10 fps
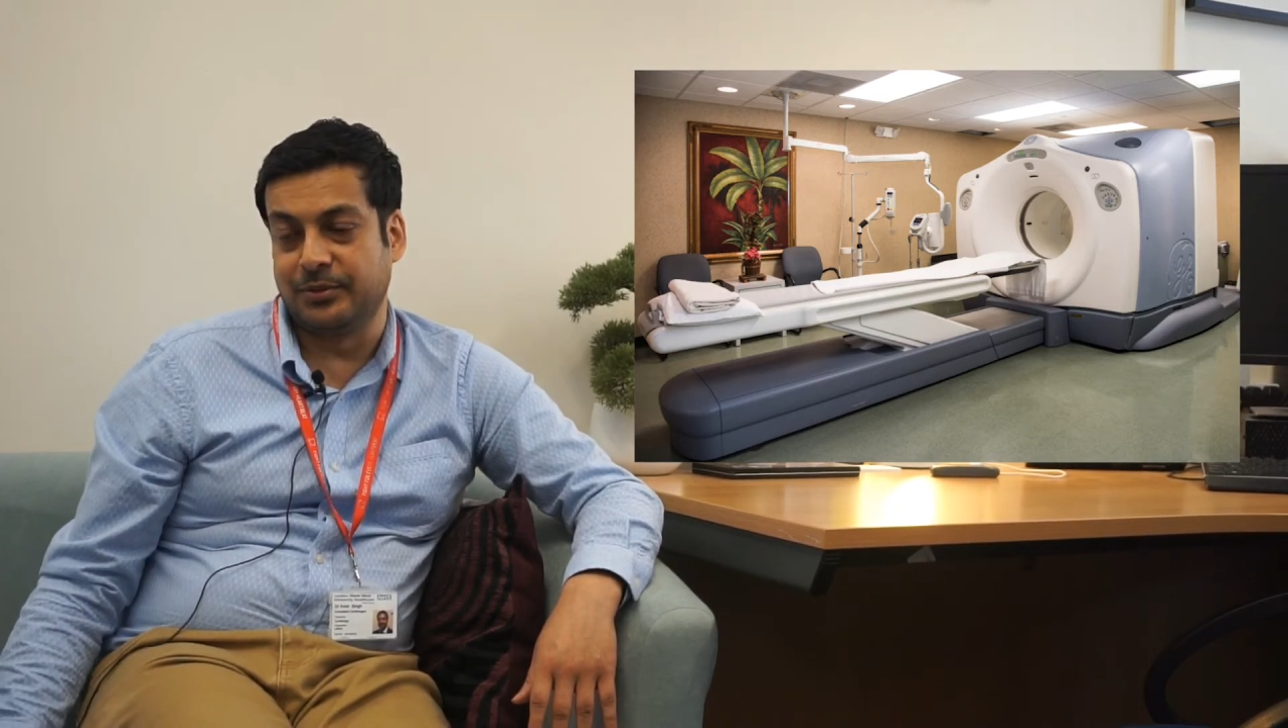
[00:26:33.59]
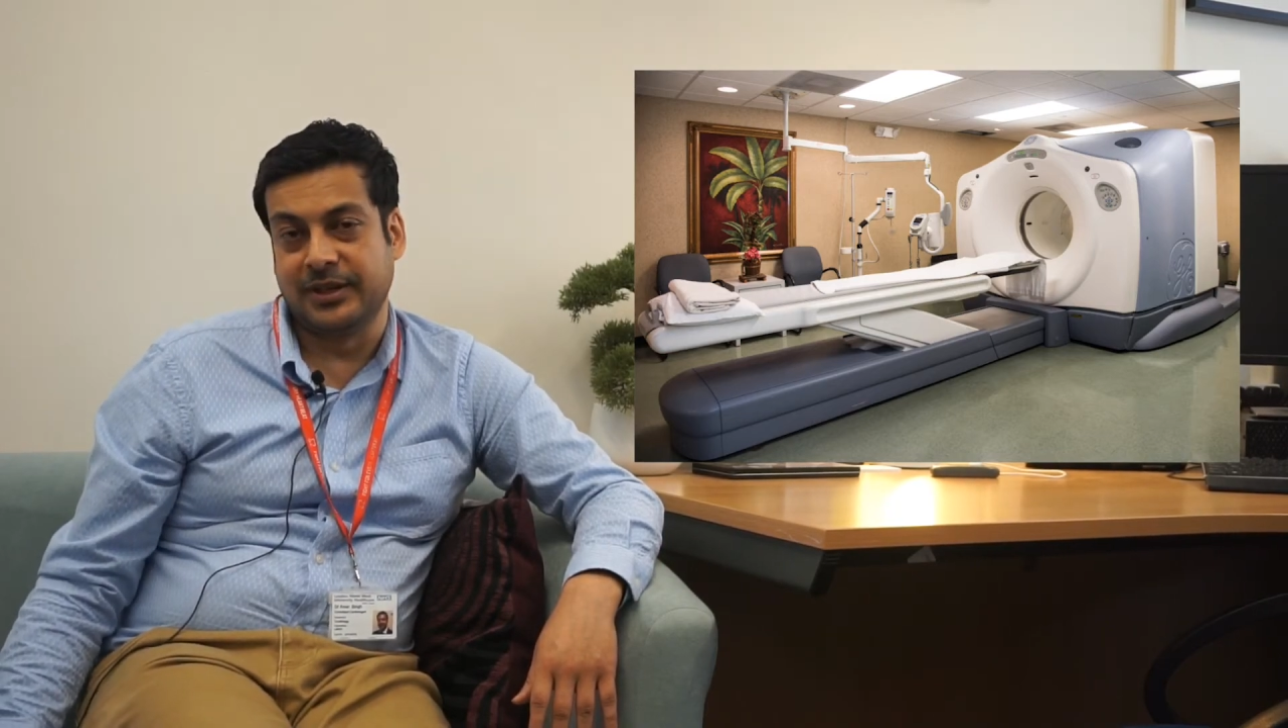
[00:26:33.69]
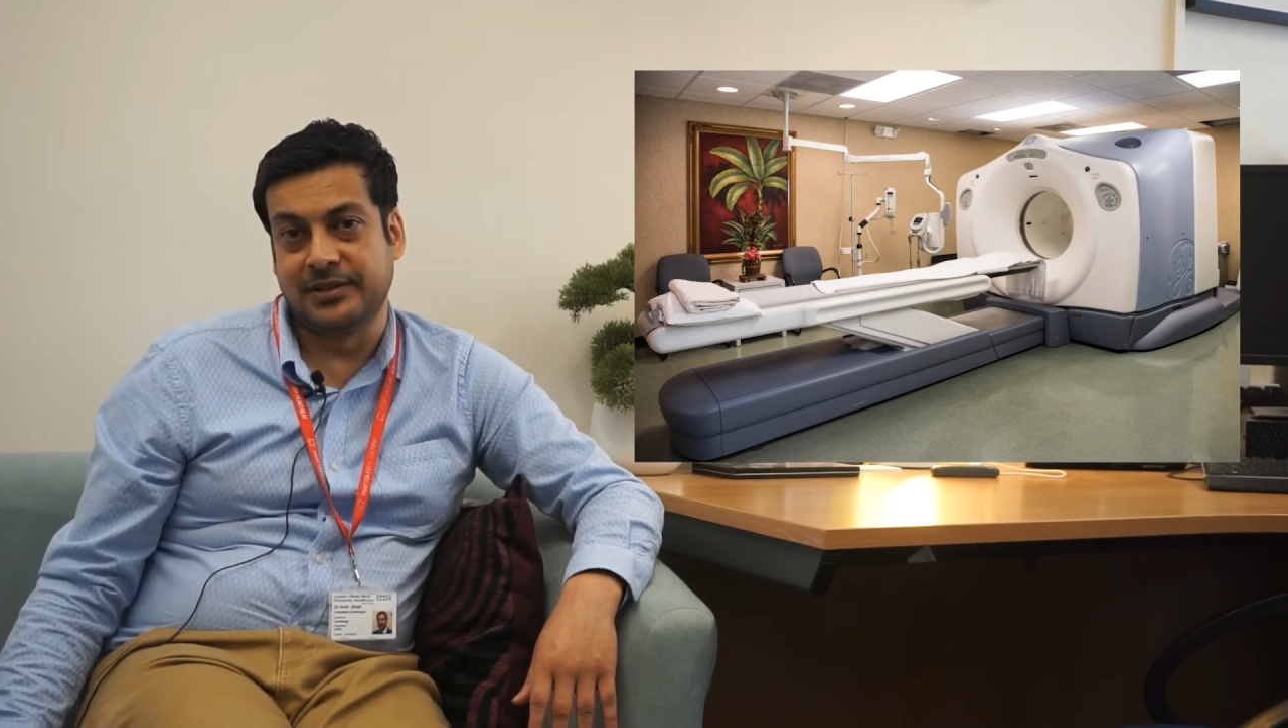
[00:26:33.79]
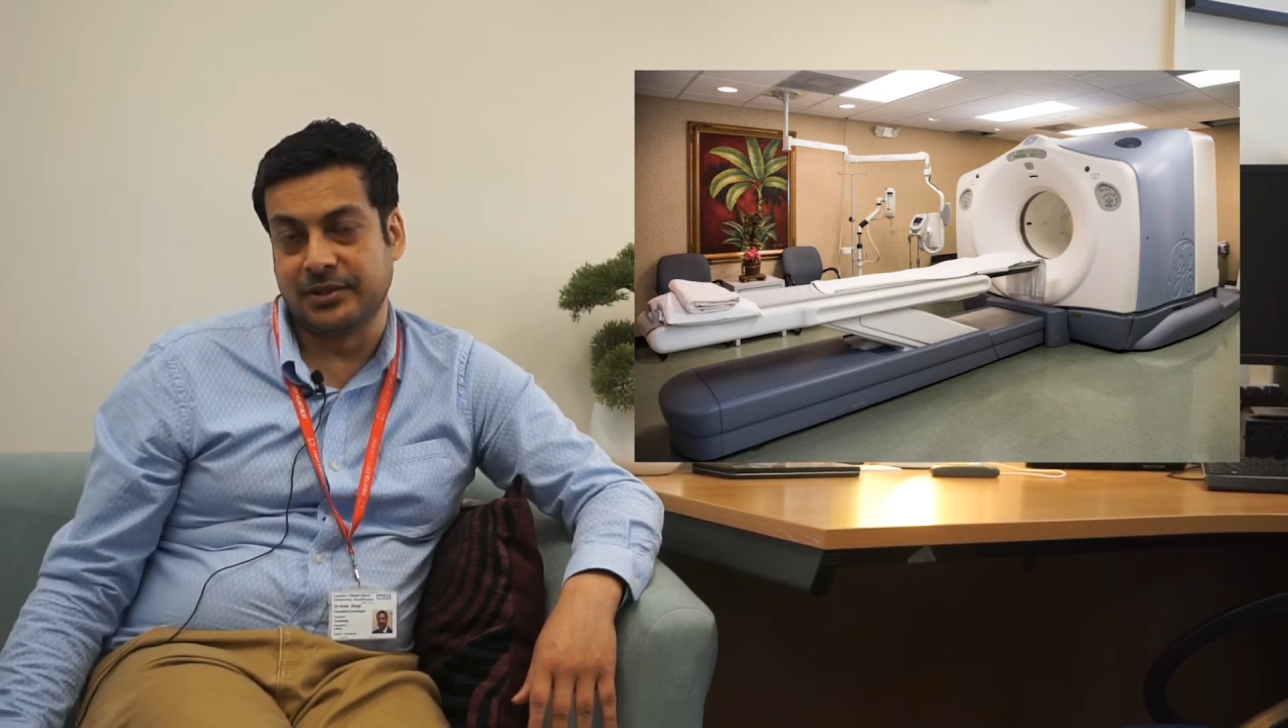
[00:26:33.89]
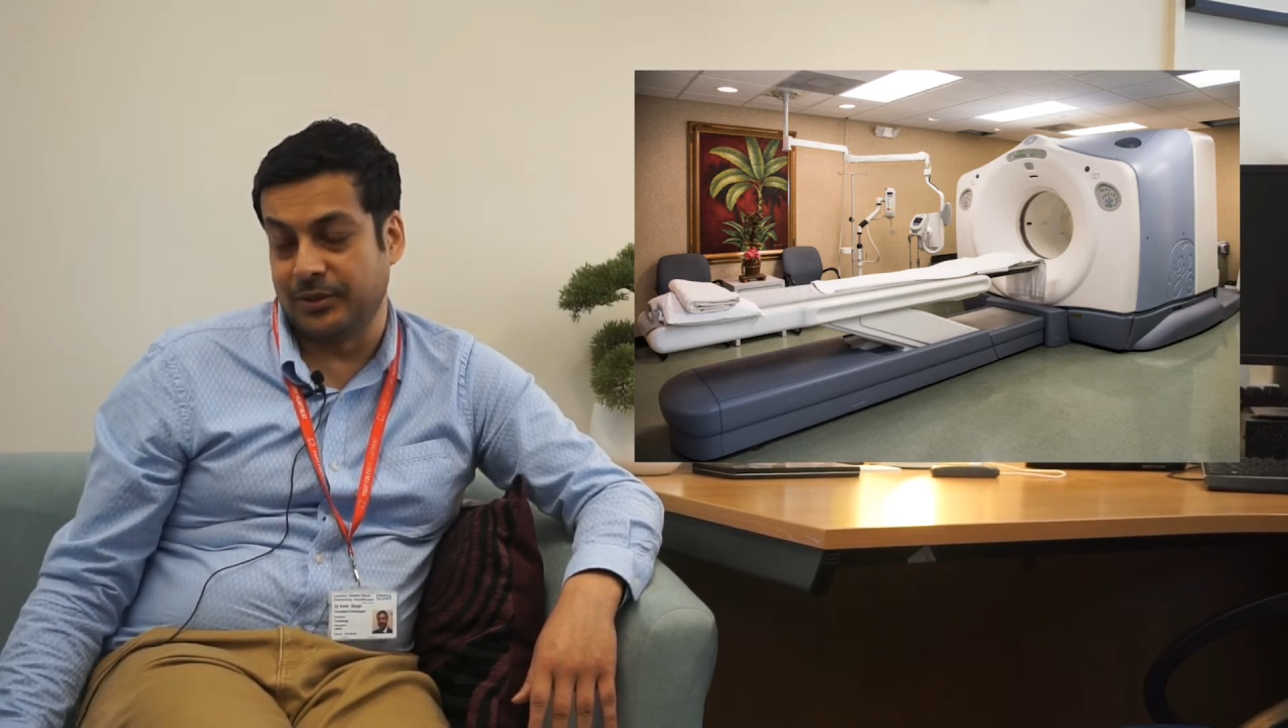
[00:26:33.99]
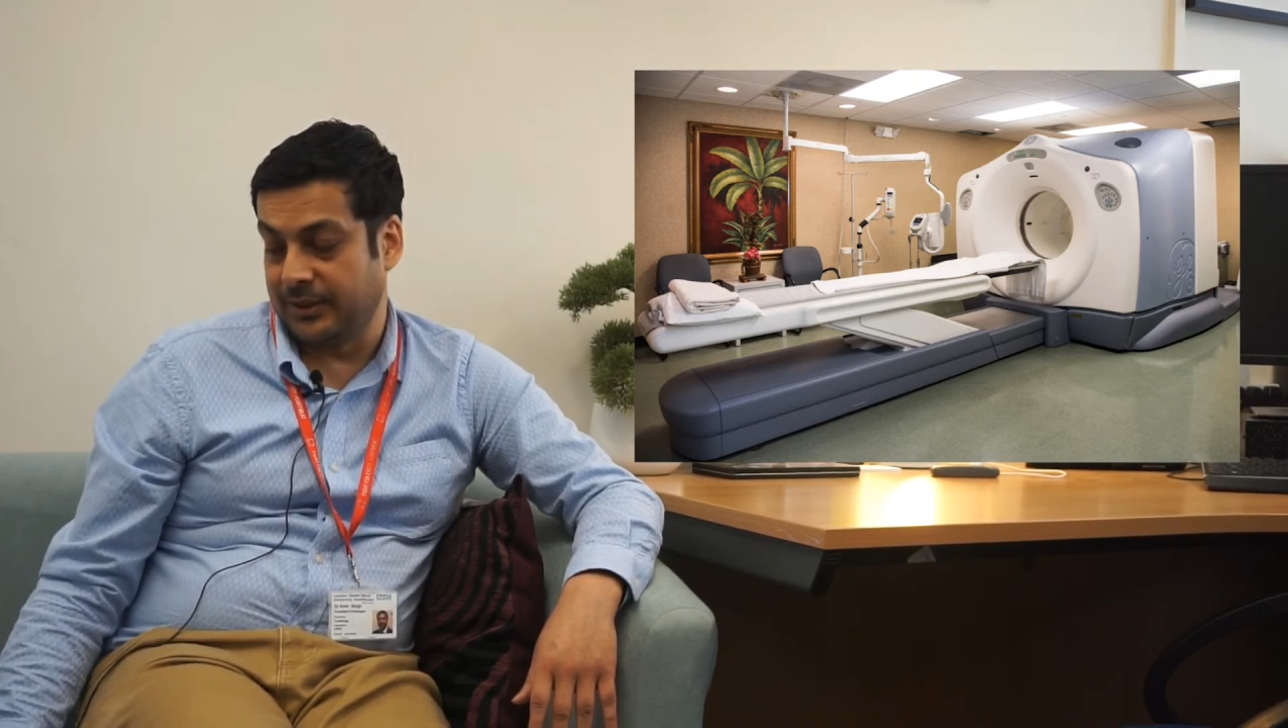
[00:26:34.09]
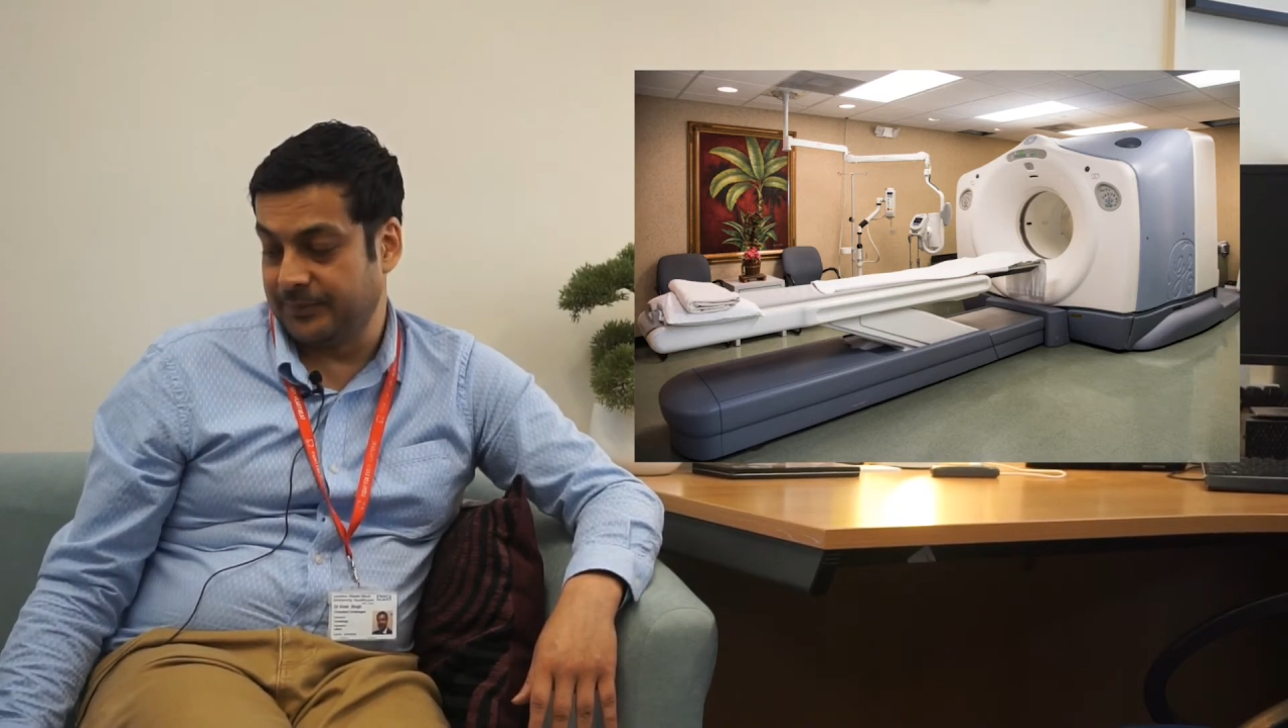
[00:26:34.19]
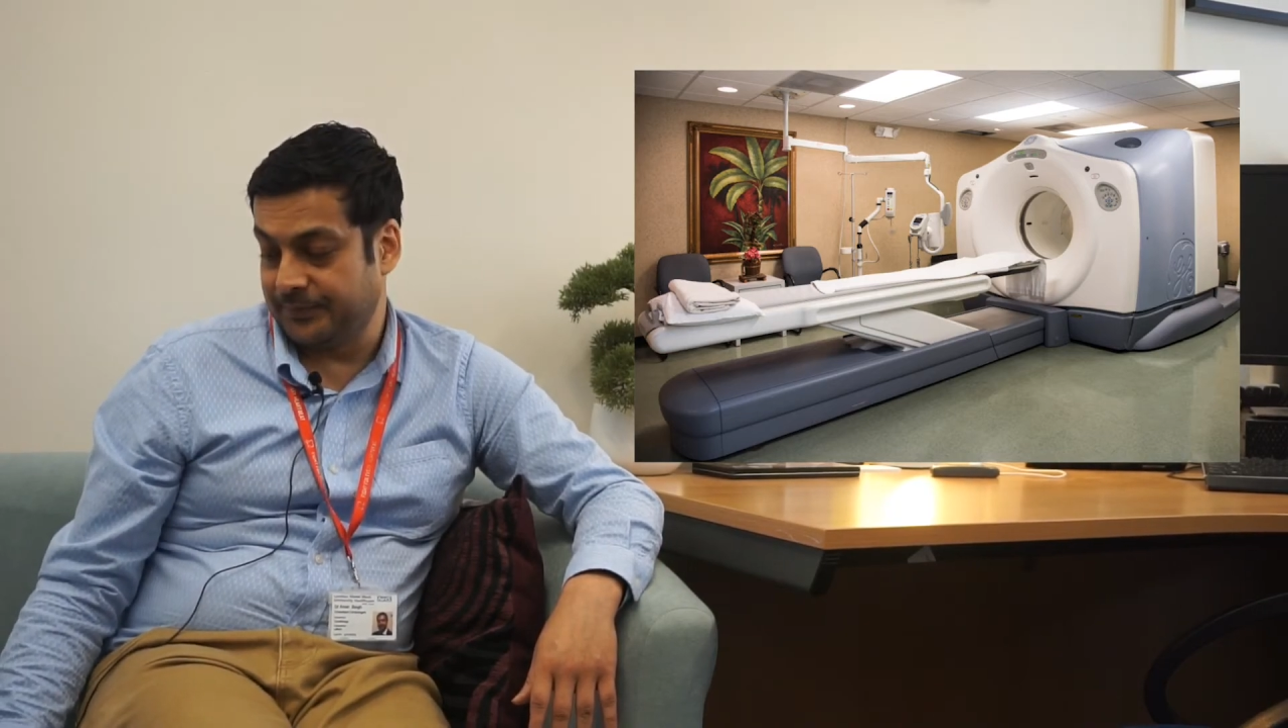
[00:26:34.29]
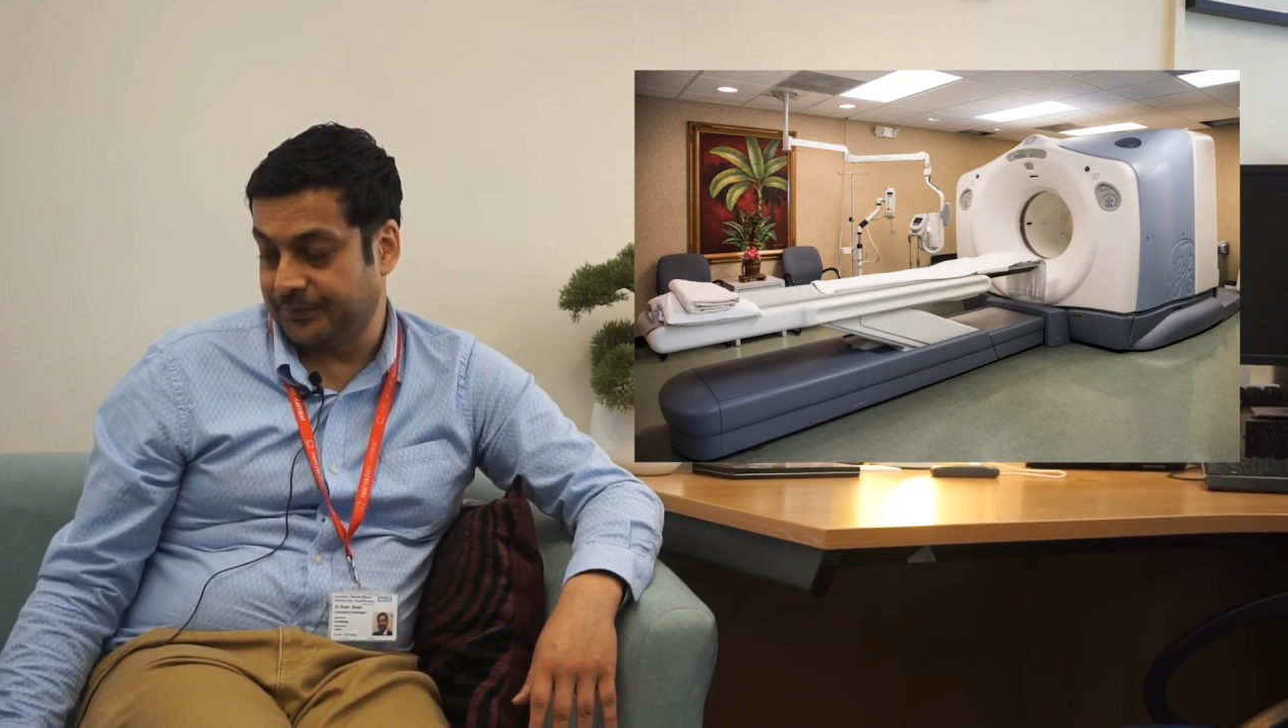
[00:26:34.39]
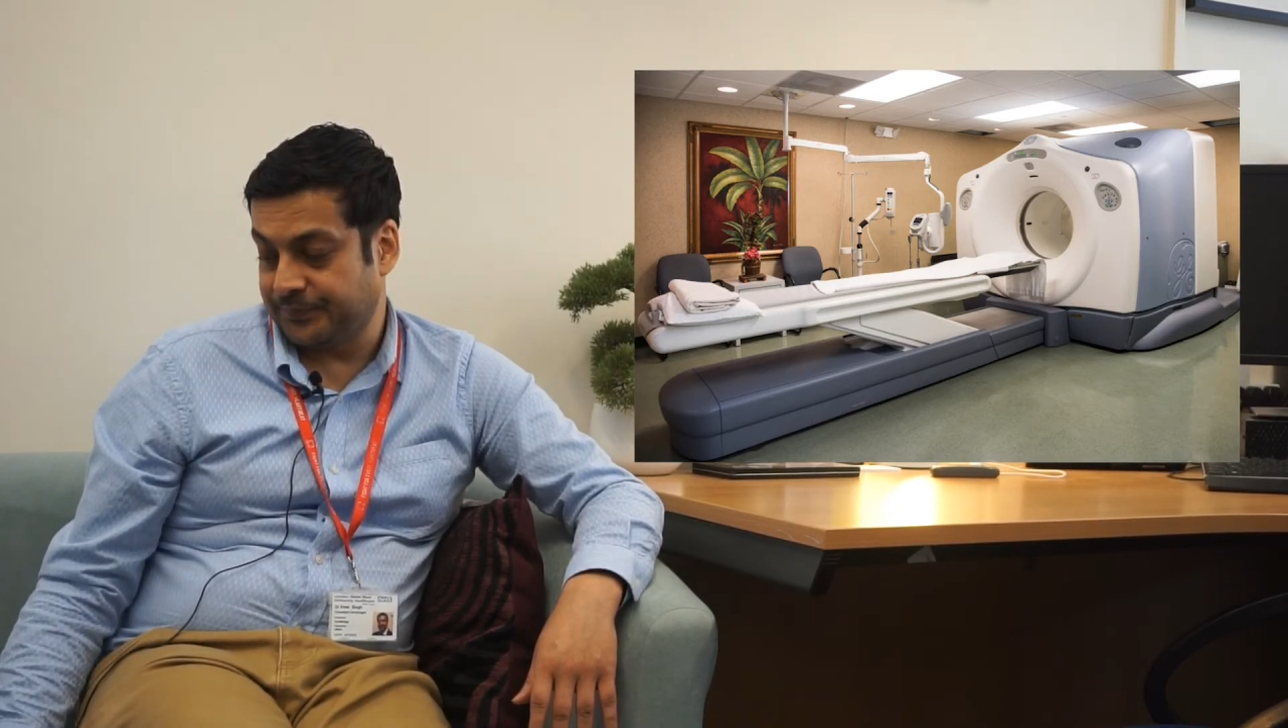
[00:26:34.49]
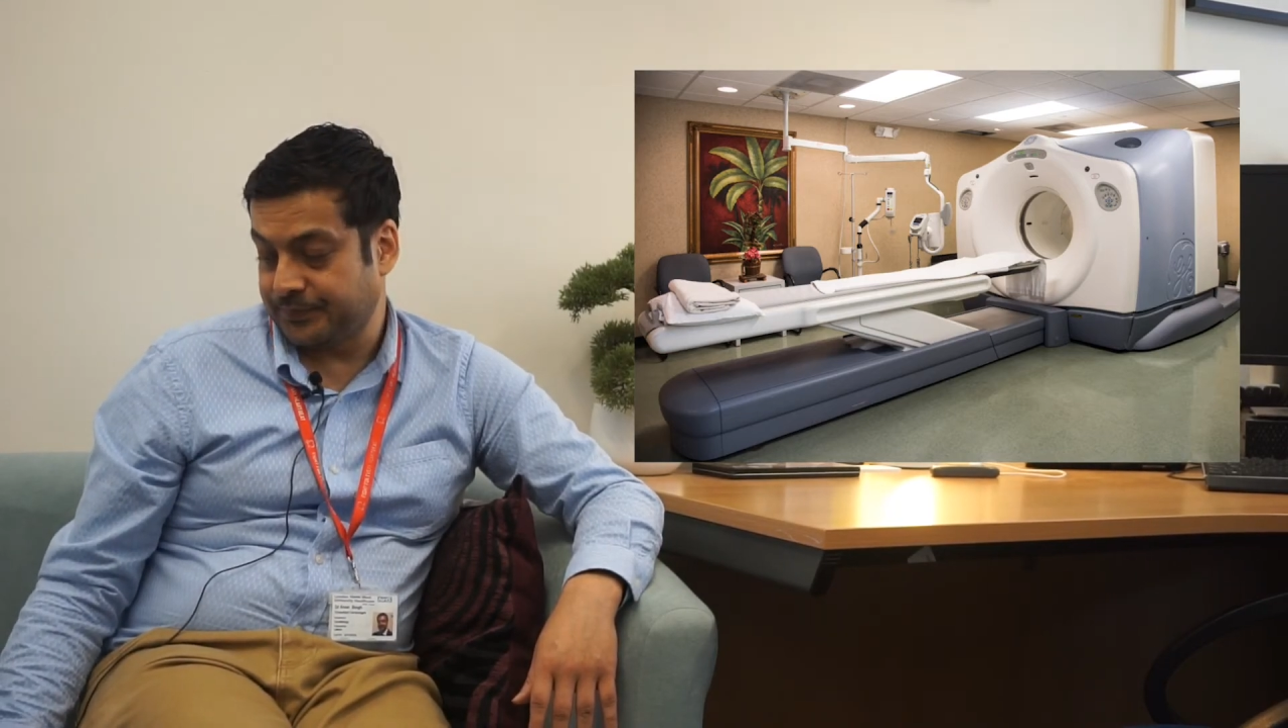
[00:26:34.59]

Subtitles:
what it's doing.